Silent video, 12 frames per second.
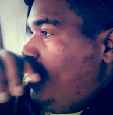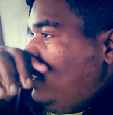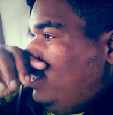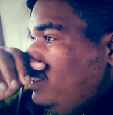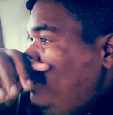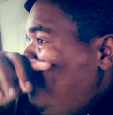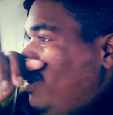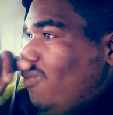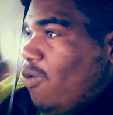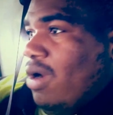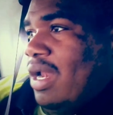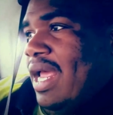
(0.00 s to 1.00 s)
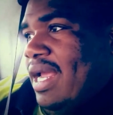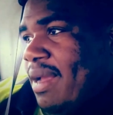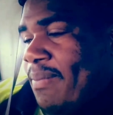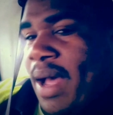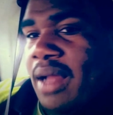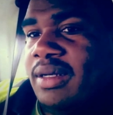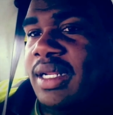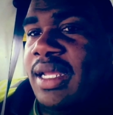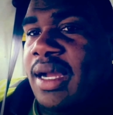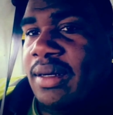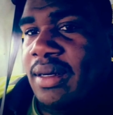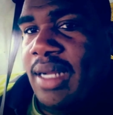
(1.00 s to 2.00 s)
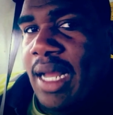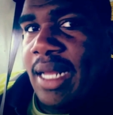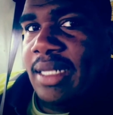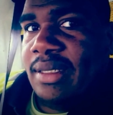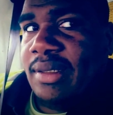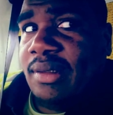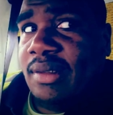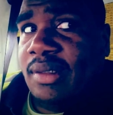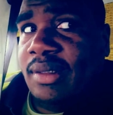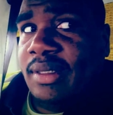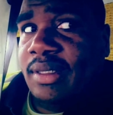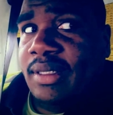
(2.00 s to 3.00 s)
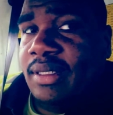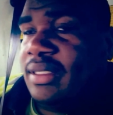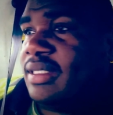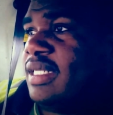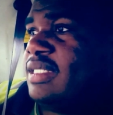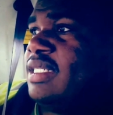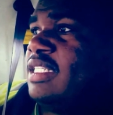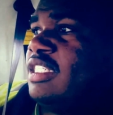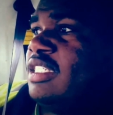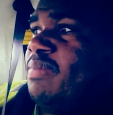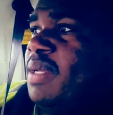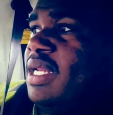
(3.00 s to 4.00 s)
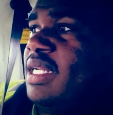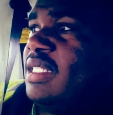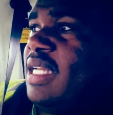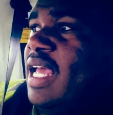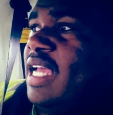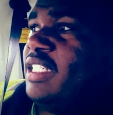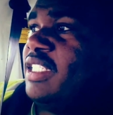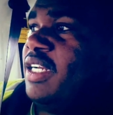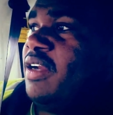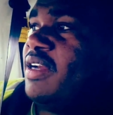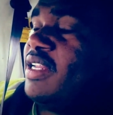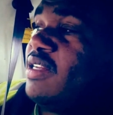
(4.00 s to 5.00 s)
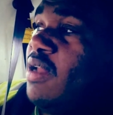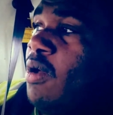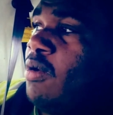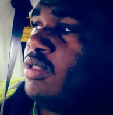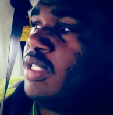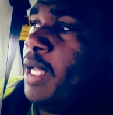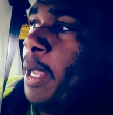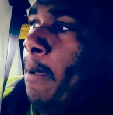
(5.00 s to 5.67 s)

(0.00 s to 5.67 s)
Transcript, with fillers: but he should be more like about the younger guys. Since this is being his last year and he knows